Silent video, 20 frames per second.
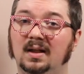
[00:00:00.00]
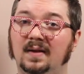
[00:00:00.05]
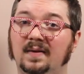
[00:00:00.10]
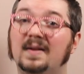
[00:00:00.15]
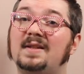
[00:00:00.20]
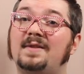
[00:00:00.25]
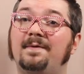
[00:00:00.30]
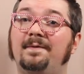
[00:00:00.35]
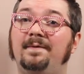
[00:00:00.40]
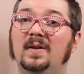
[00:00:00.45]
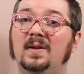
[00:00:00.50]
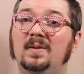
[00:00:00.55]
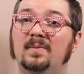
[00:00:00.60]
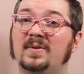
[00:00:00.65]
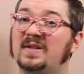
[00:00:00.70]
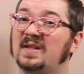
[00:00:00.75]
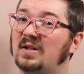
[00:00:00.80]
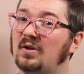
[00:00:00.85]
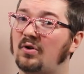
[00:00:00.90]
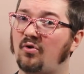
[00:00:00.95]
This film
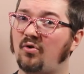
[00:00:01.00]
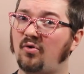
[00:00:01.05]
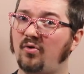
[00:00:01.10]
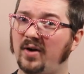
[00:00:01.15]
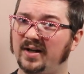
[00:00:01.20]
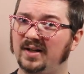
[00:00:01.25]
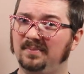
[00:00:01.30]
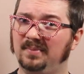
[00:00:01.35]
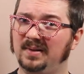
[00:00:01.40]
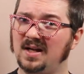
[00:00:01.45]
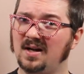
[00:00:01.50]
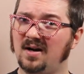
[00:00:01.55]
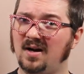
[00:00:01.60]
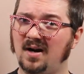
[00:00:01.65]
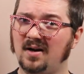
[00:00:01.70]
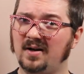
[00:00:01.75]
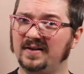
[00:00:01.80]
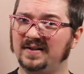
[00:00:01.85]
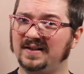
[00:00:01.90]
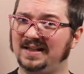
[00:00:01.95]
was incredibly
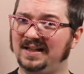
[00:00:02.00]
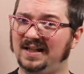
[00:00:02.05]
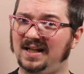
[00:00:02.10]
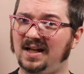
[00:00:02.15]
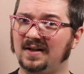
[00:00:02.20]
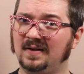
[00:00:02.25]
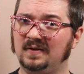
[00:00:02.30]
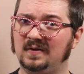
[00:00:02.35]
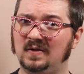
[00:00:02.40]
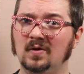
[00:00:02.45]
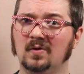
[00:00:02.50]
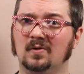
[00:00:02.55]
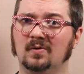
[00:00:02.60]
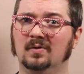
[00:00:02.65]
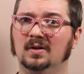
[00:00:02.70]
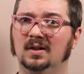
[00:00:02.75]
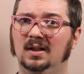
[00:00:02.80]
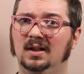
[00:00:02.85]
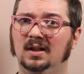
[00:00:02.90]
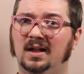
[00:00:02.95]
hard to get,
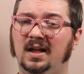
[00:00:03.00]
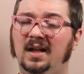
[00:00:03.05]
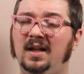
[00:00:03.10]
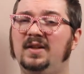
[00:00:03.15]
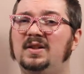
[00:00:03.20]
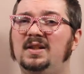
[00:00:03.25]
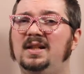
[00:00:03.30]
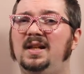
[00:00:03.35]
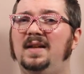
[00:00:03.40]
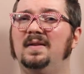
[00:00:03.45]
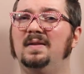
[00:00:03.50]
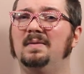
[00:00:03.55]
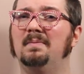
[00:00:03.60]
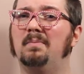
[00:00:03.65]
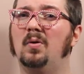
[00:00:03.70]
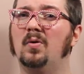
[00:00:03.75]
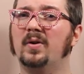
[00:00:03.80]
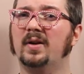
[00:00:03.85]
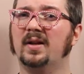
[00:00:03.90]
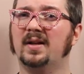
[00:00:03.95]
too. I actually had to
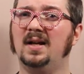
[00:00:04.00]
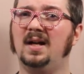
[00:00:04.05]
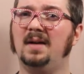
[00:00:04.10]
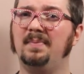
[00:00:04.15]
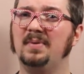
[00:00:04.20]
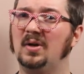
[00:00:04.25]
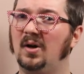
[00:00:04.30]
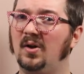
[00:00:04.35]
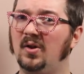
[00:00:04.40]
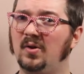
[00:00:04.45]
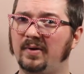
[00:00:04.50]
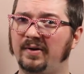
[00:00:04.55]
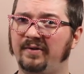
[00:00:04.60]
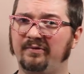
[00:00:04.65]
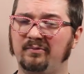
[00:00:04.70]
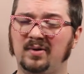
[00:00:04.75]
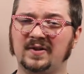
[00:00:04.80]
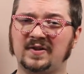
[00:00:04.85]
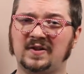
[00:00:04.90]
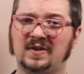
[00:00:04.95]
import a copy all the way
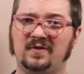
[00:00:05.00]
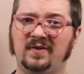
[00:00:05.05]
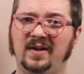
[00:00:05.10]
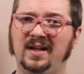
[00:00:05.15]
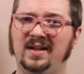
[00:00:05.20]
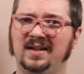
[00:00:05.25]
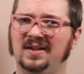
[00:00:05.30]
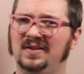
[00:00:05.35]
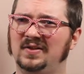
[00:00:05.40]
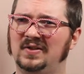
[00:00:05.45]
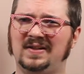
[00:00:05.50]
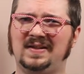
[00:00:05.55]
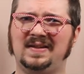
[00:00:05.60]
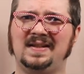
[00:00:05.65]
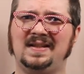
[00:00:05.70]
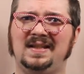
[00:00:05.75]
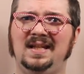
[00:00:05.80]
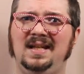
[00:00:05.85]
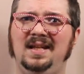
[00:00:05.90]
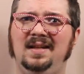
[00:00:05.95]
from Australia just to
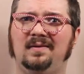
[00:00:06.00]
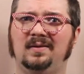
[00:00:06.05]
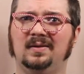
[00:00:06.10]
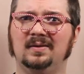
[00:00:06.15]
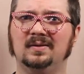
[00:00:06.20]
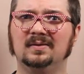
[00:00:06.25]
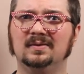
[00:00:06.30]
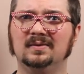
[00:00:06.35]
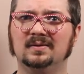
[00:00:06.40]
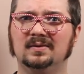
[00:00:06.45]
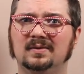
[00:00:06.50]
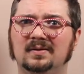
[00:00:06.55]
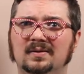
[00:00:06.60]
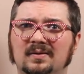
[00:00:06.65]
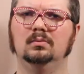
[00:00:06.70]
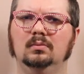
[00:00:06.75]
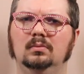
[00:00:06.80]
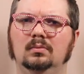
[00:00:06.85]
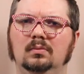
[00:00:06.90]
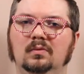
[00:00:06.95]
see it.
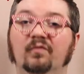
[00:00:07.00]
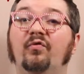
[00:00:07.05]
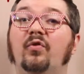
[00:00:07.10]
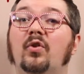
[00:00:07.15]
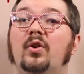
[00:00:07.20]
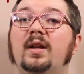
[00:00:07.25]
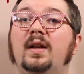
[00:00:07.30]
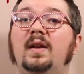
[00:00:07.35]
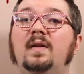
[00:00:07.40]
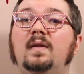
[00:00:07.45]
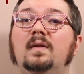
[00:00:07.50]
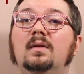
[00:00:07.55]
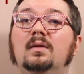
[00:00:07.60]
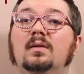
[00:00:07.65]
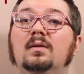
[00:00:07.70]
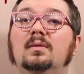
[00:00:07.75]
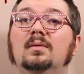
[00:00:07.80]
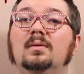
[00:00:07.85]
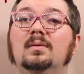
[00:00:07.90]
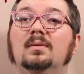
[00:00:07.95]
Verdict:
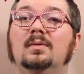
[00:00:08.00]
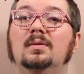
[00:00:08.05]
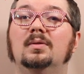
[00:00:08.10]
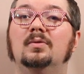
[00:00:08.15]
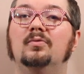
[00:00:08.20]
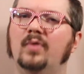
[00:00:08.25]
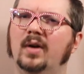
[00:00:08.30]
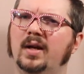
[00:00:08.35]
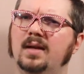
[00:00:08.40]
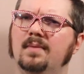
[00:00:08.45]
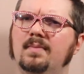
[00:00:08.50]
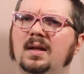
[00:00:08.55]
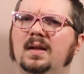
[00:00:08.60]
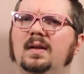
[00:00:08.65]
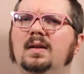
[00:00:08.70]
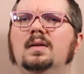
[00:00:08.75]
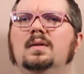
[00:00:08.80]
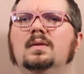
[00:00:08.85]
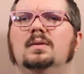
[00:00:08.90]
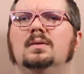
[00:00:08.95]

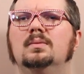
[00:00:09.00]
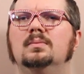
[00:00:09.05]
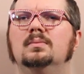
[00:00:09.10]
recommended.